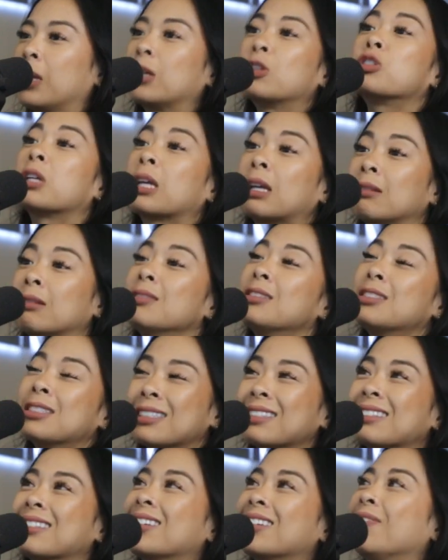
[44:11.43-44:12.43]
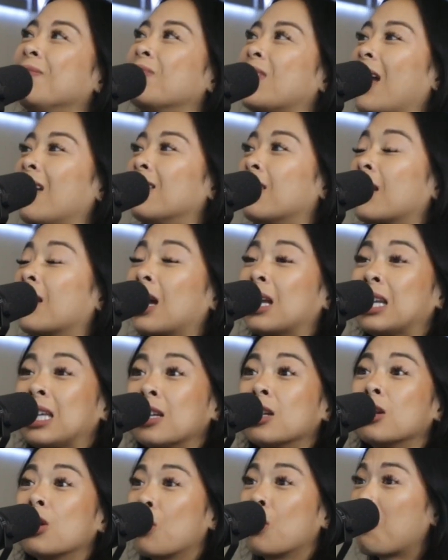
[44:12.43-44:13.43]
change. And like, I
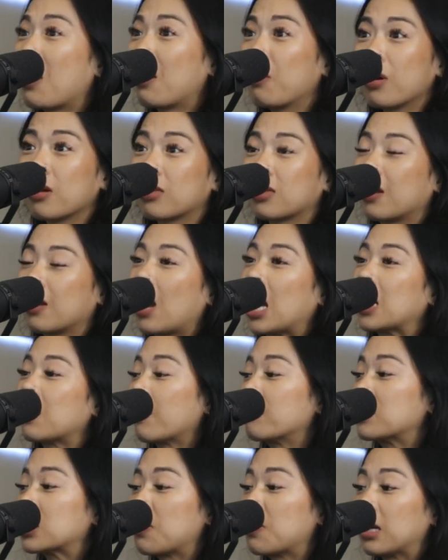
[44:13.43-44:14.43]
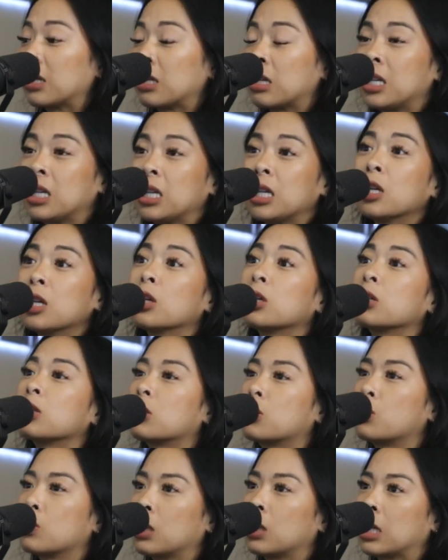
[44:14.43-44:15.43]
need to know my worth. I have spent
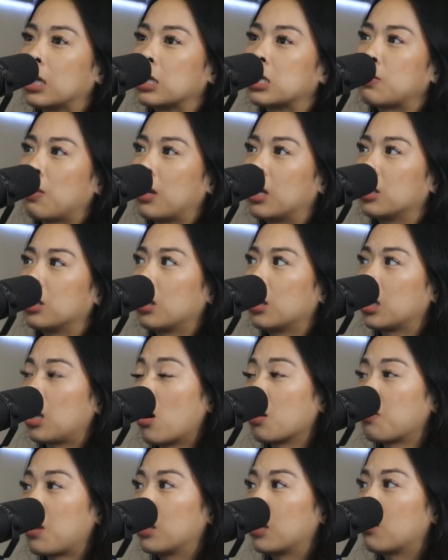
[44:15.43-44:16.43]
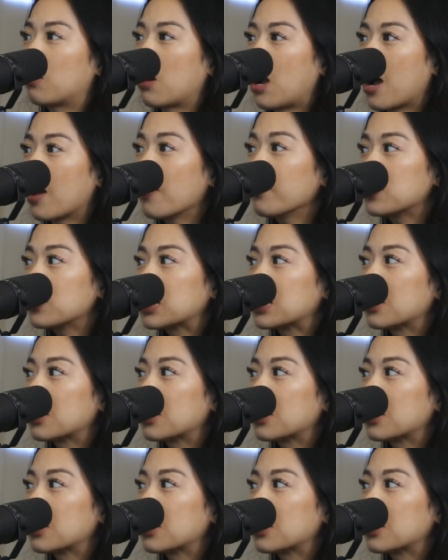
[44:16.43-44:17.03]
years doing and spent on my crafts,